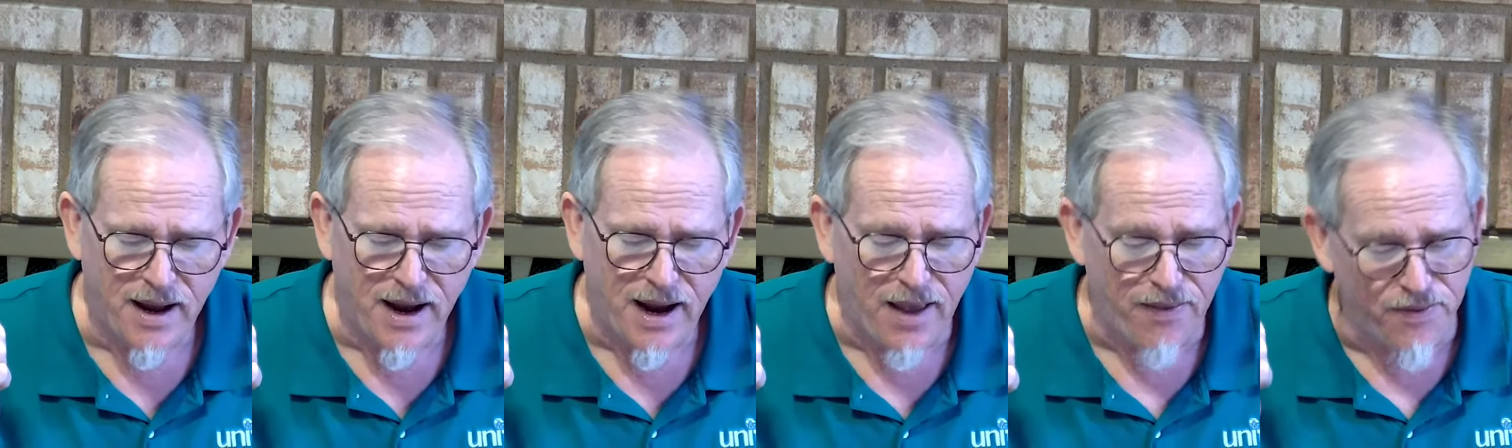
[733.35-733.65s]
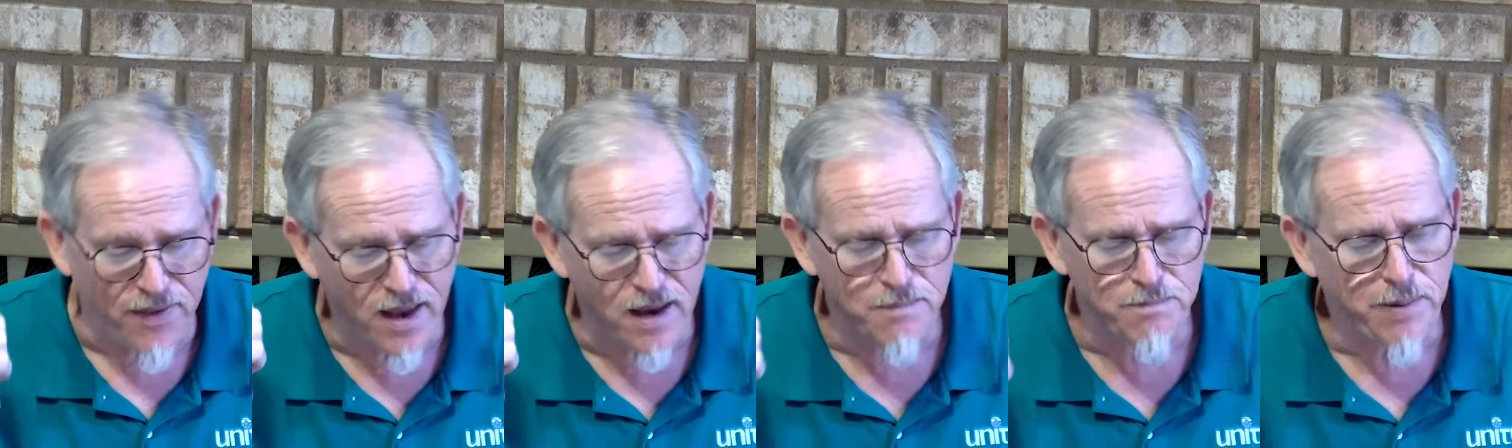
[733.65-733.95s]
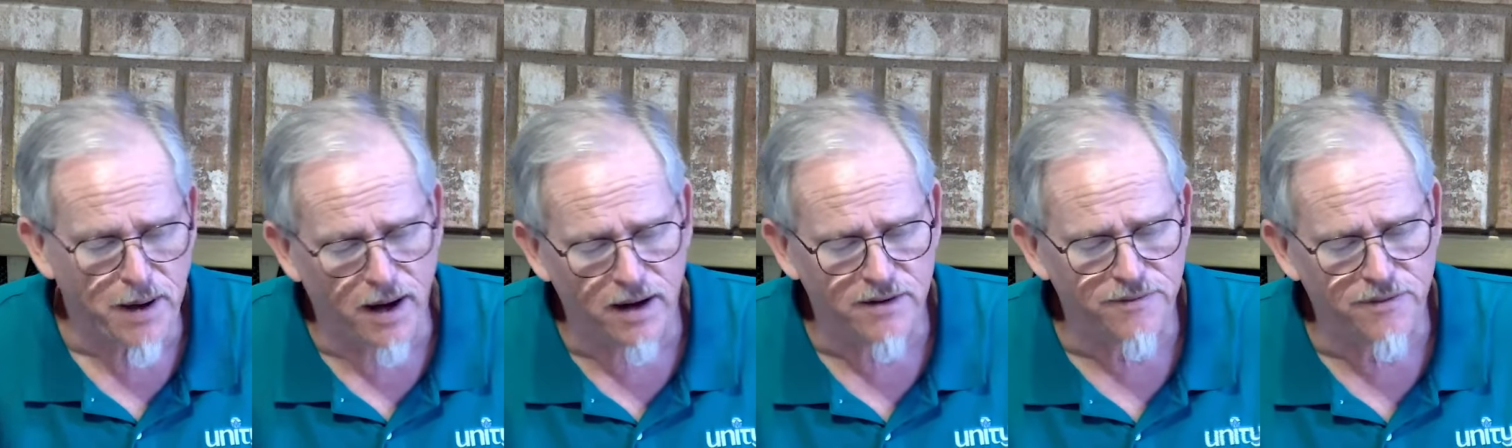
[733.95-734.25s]
And then
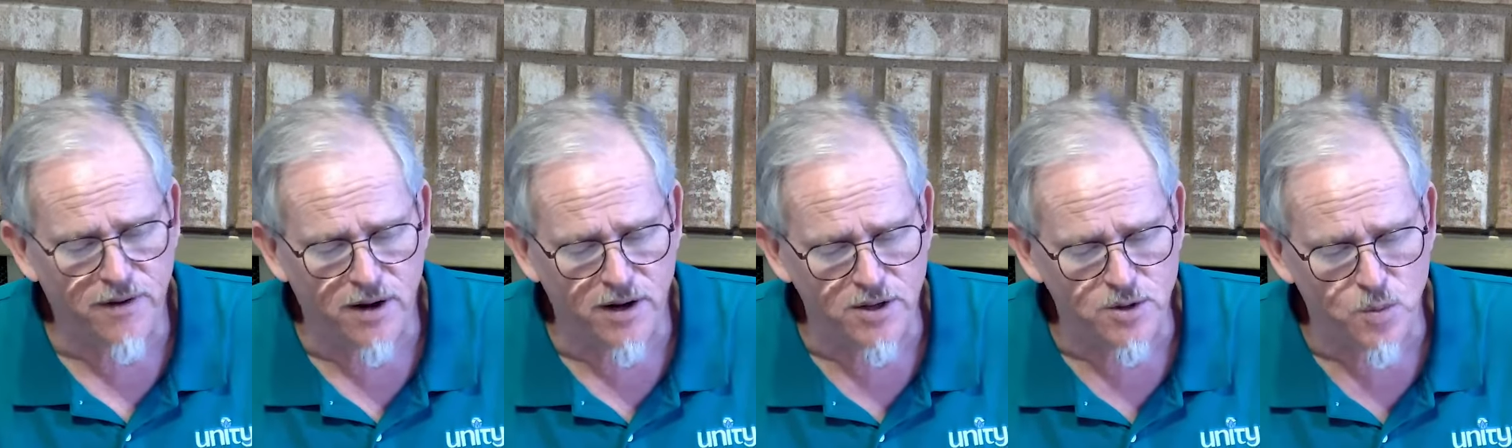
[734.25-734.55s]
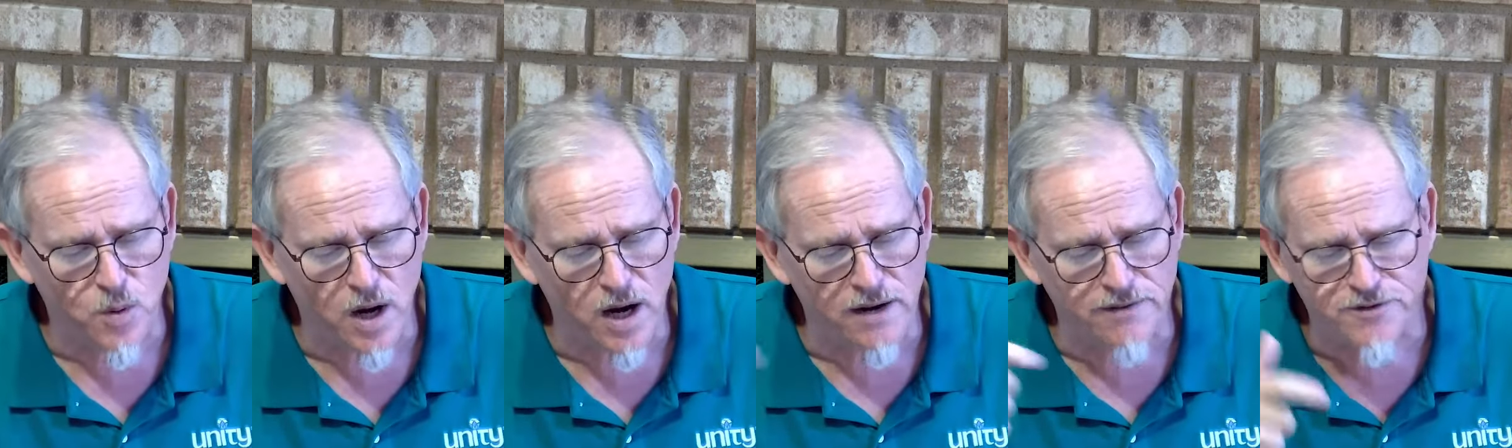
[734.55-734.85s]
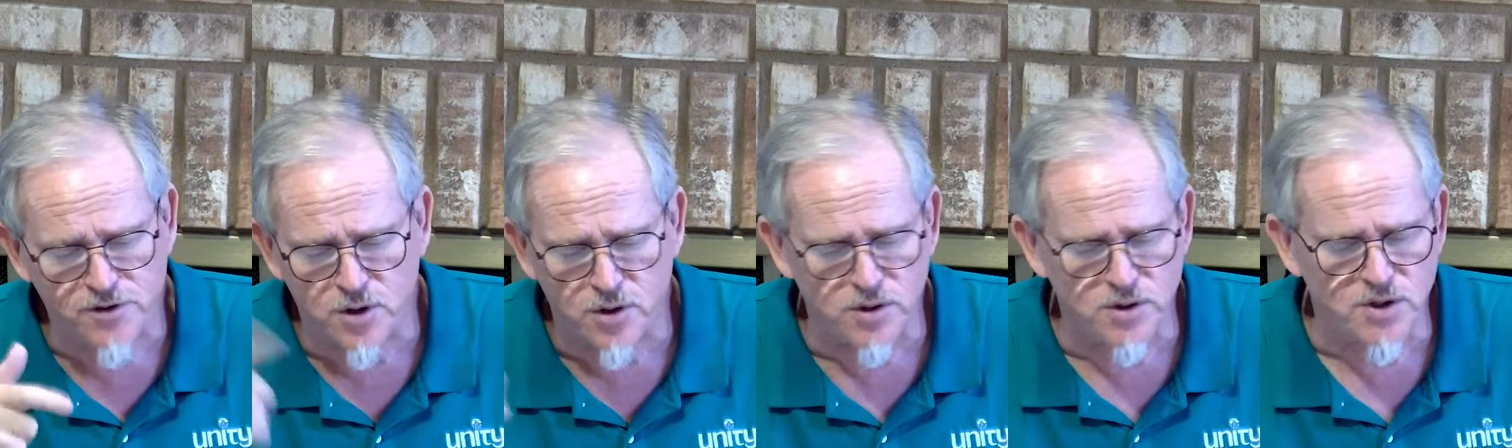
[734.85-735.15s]
Potiphar's wife
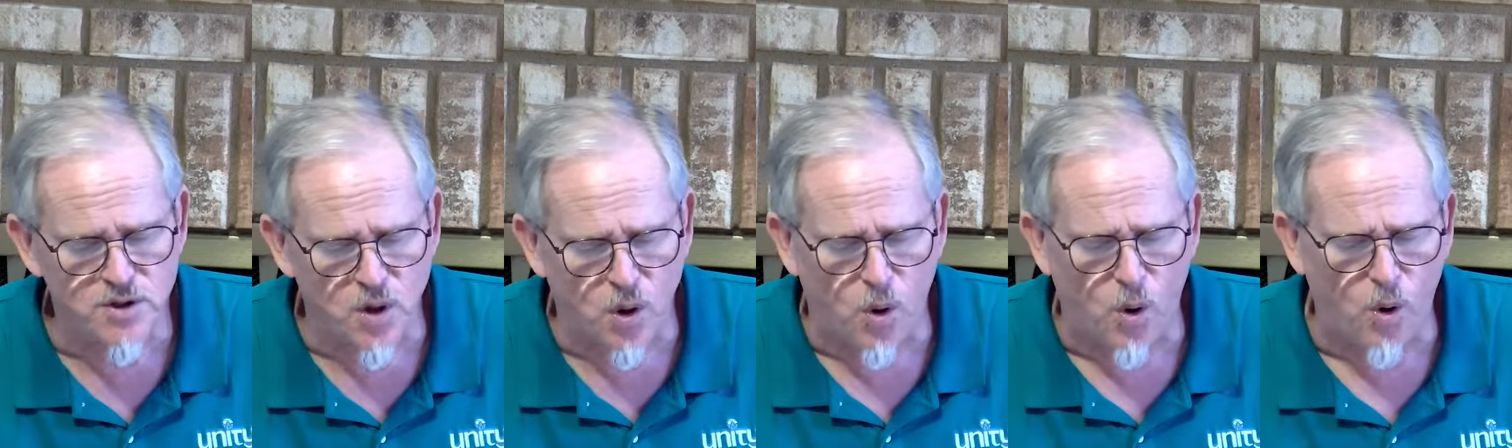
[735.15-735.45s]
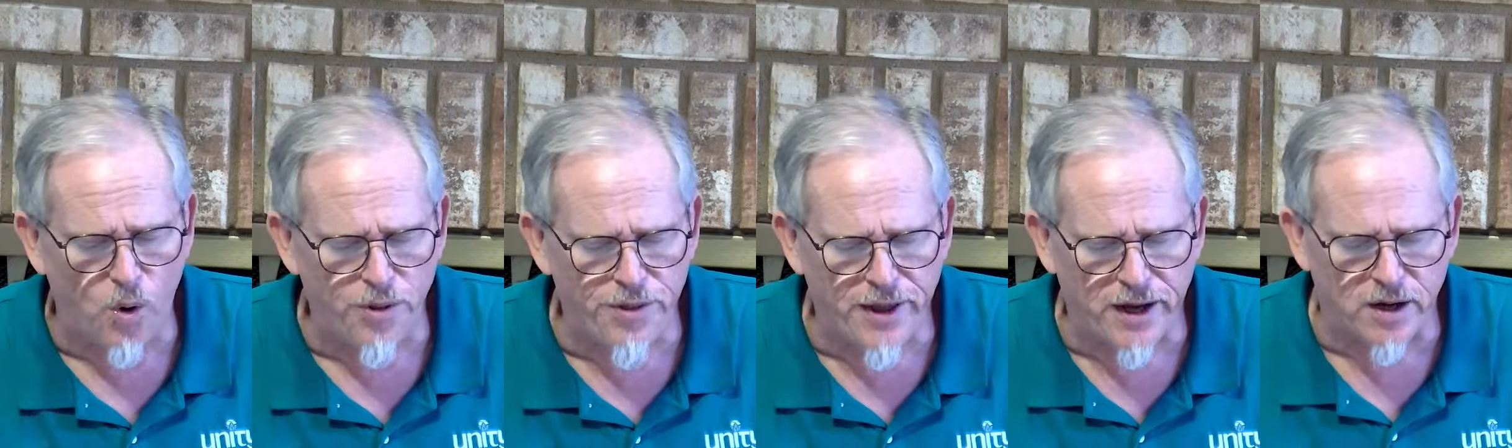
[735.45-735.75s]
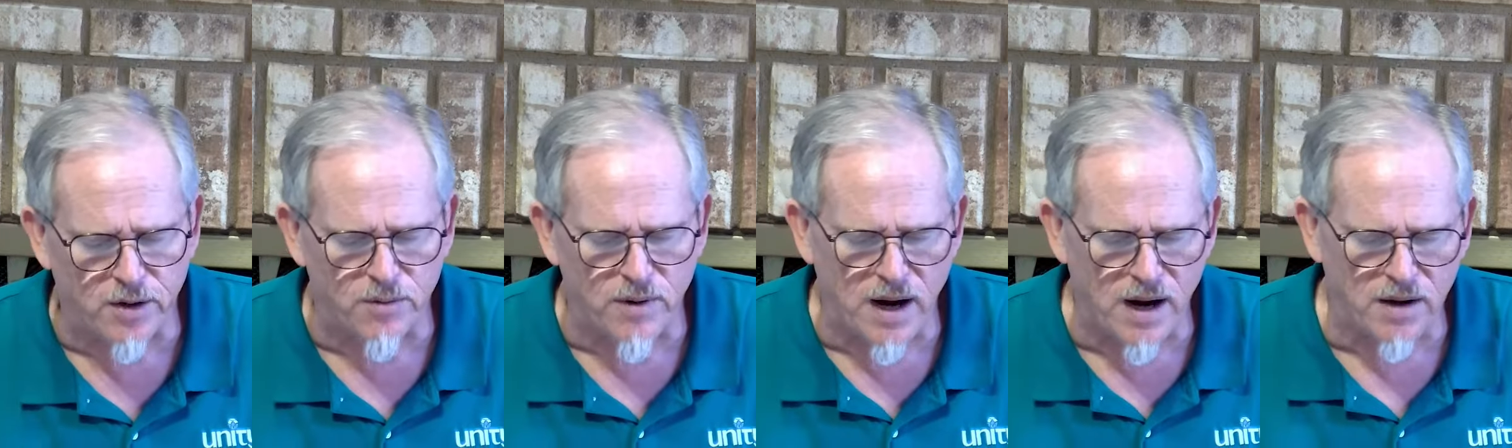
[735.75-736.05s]
turns the whole thing
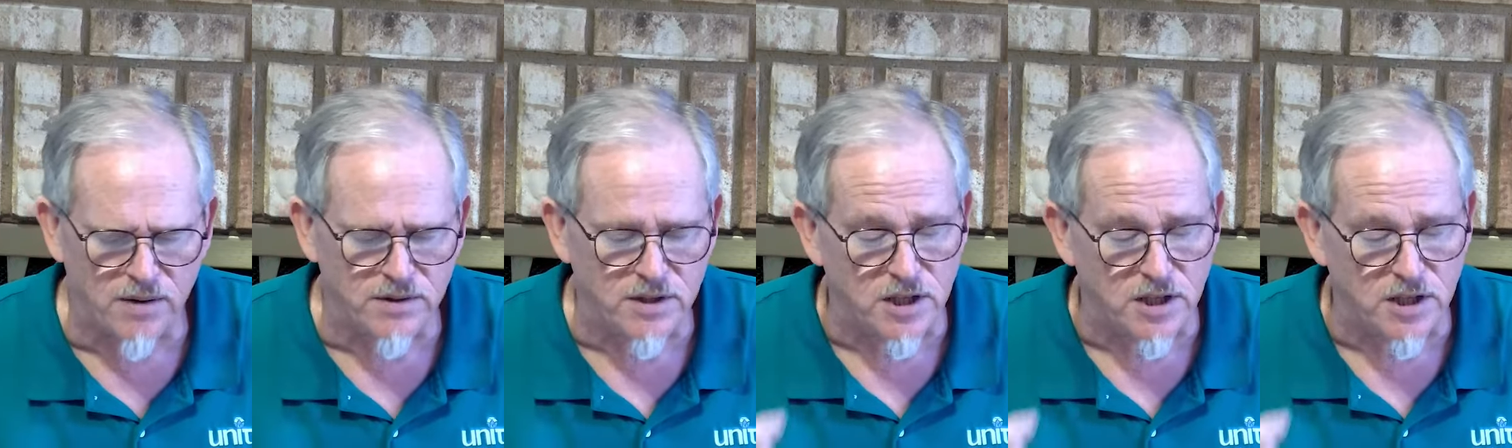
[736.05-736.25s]
around